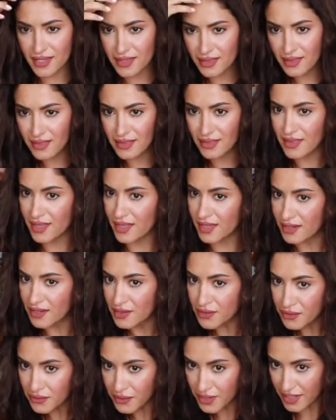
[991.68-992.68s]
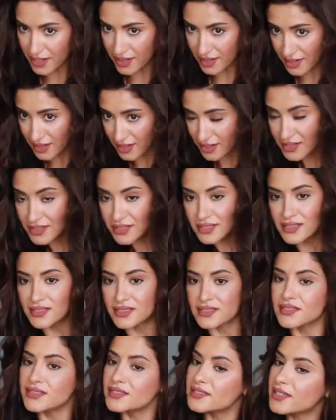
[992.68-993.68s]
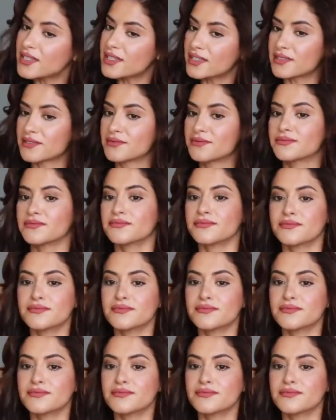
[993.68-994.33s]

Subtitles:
I think we are done.